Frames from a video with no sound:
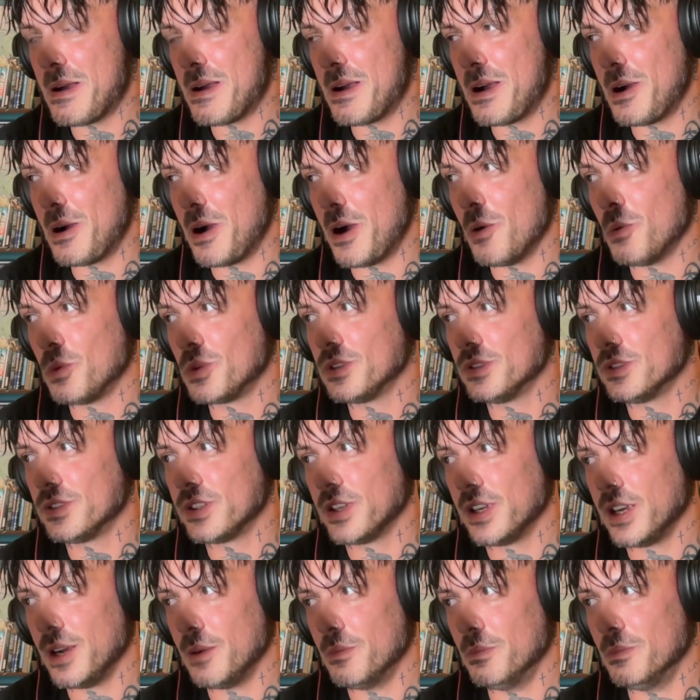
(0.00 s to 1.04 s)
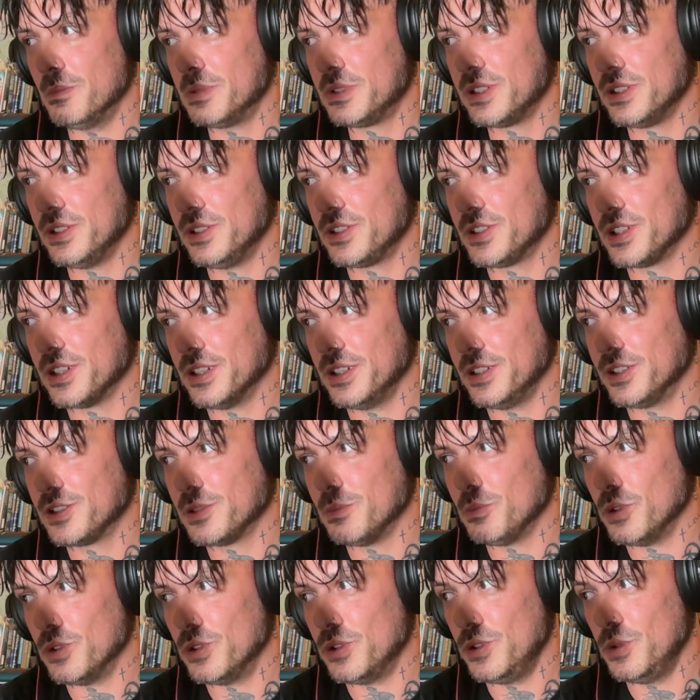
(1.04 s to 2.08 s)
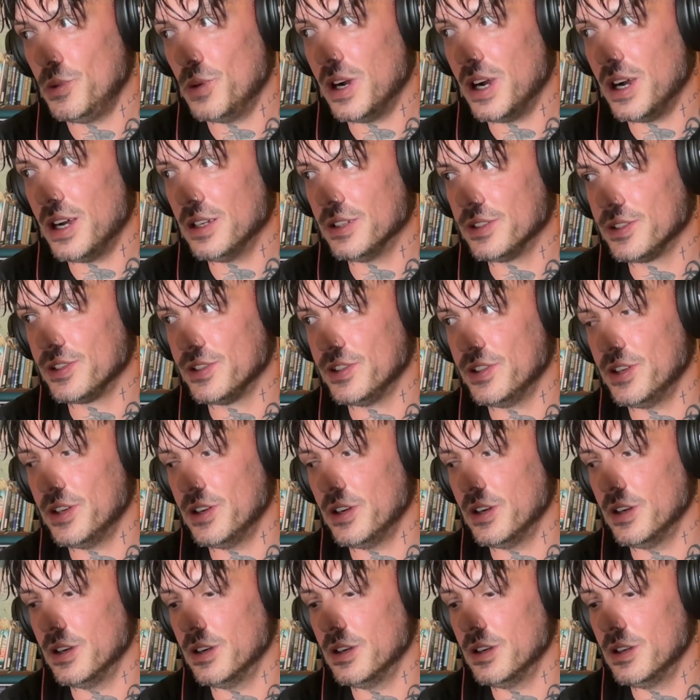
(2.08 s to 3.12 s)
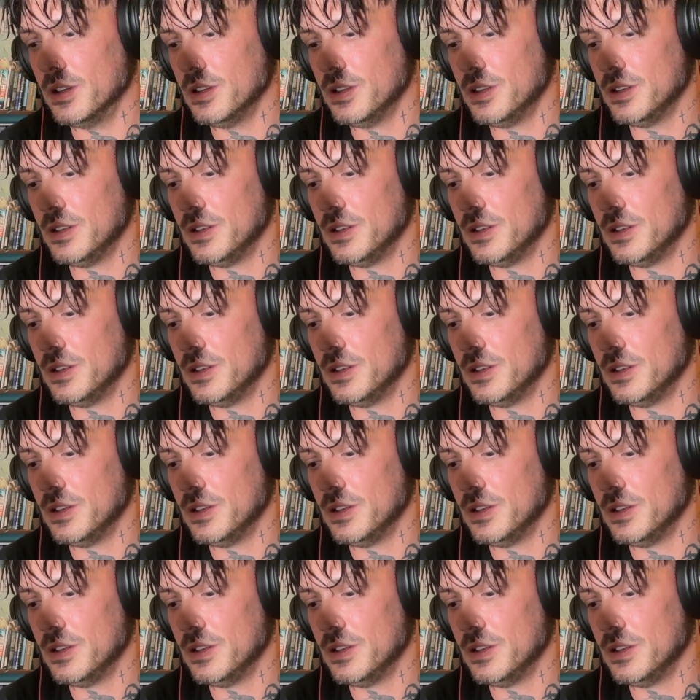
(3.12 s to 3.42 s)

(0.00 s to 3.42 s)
I'm potentially someone who has the